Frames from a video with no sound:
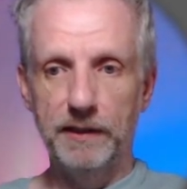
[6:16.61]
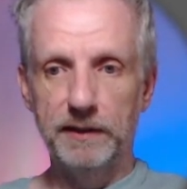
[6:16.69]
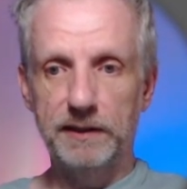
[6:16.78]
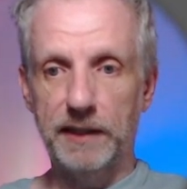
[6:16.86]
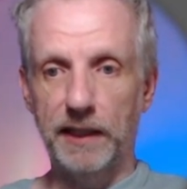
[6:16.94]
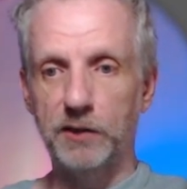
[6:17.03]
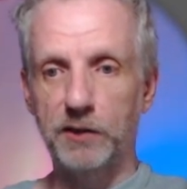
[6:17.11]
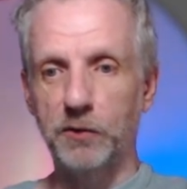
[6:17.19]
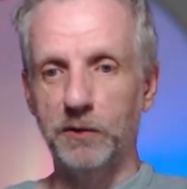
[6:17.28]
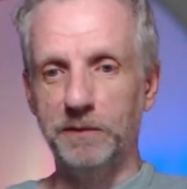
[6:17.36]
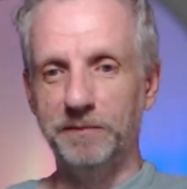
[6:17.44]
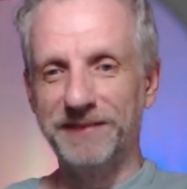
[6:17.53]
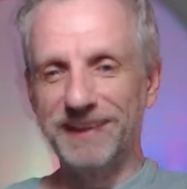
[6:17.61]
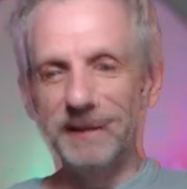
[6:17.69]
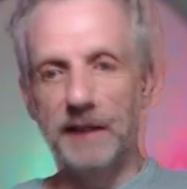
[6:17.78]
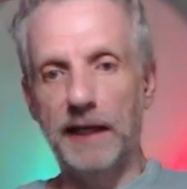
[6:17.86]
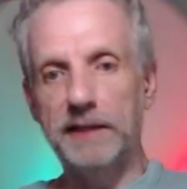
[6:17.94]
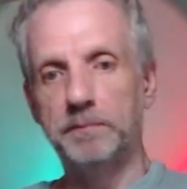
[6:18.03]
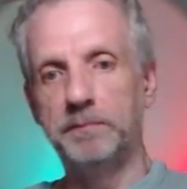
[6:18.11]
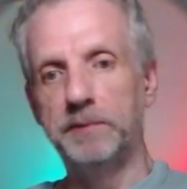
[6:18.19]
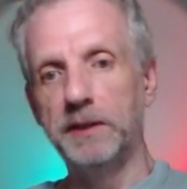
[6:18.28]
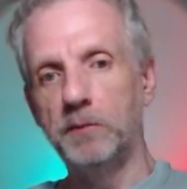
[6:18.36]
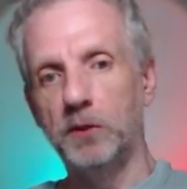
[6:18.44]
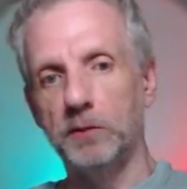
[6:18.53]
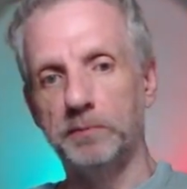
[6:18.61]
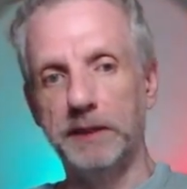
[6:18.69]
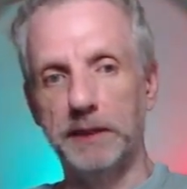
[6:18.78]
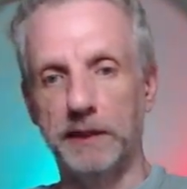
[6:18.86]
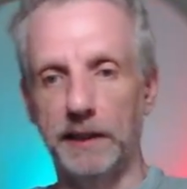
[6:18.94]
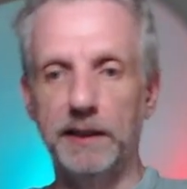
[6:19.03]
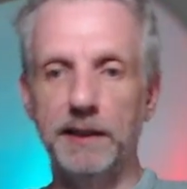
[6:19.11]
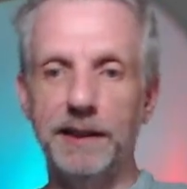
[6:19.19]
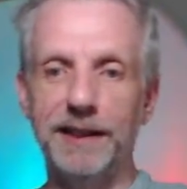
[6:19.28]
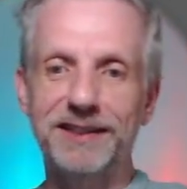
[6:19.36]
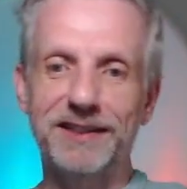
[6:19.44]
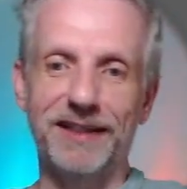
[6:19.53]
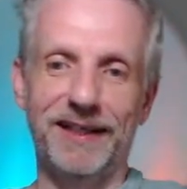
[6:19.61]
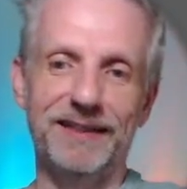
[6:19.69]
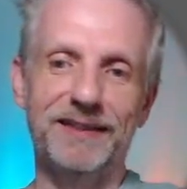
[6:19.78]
It's kind of cool. That's Billboard Builder in a nutshell.